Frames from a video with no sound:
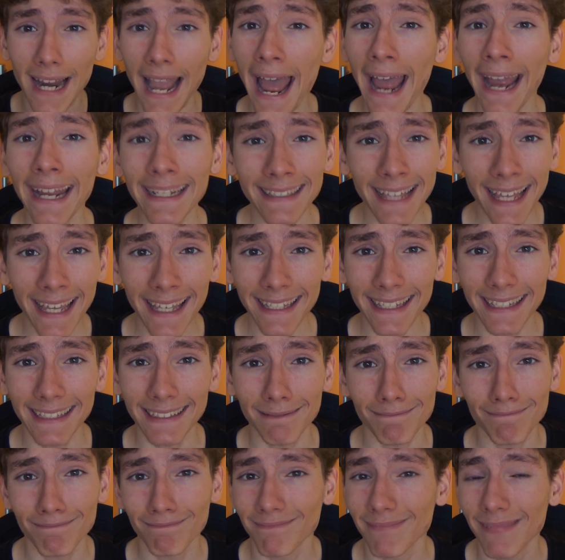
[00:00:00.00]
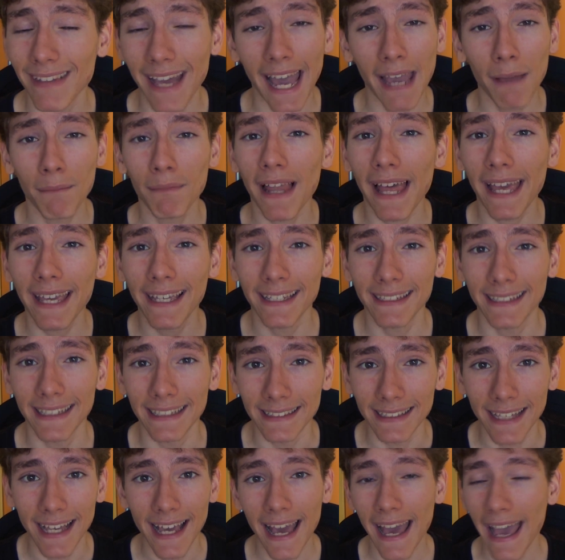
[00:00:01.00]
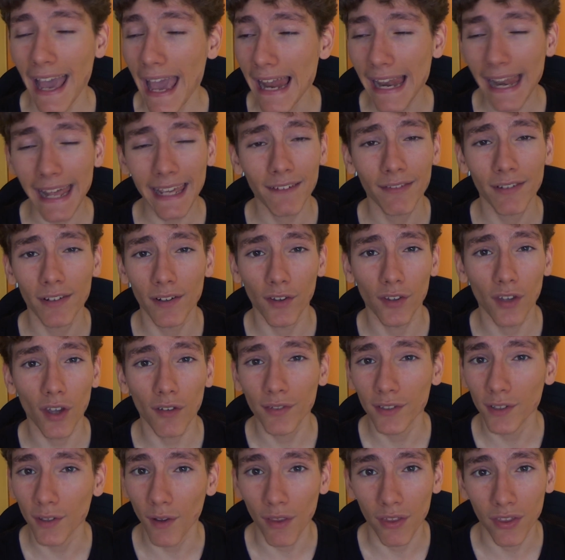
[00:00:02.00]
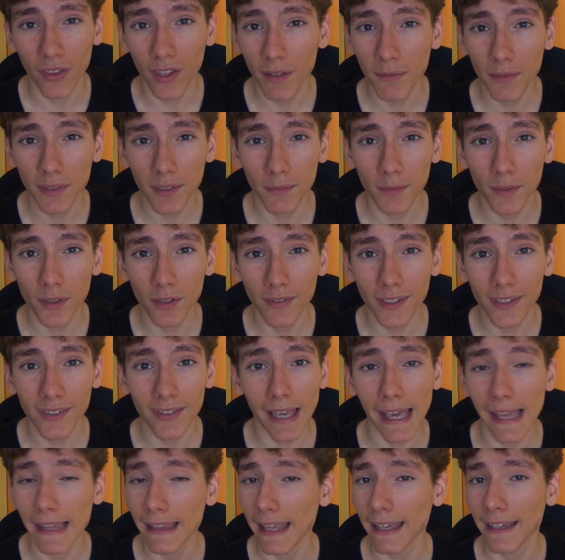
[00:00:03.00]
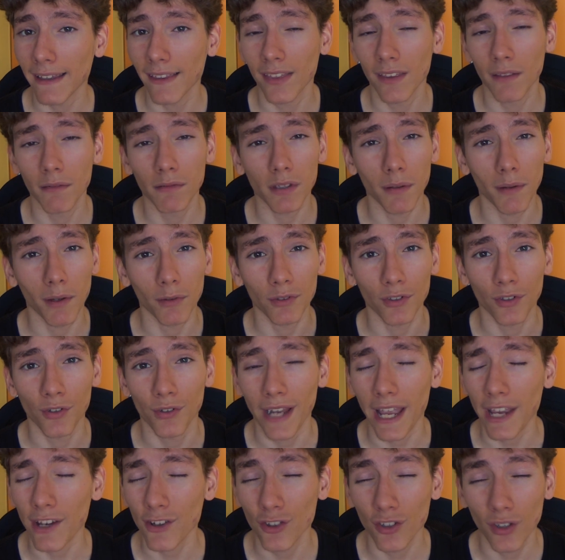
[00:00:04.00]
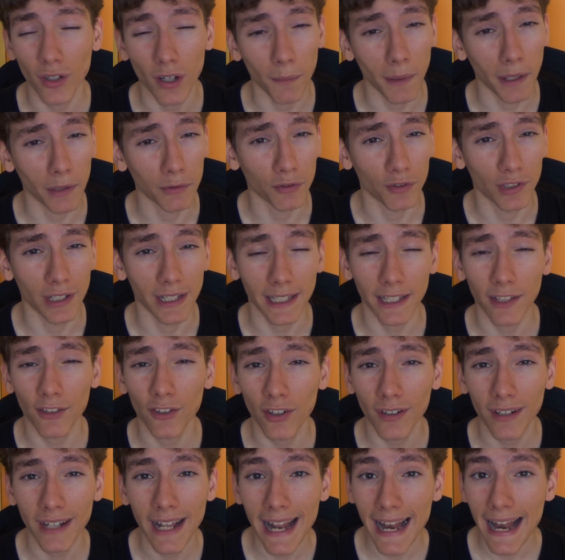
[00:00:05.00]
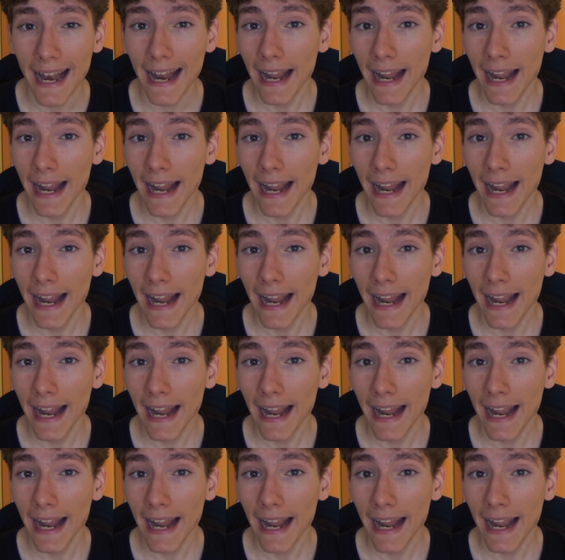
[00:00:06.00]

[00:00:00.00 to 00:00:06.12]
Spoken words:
I take it. I'm liking it. I like philosophical themes in movies. I like themes about creation, about religion.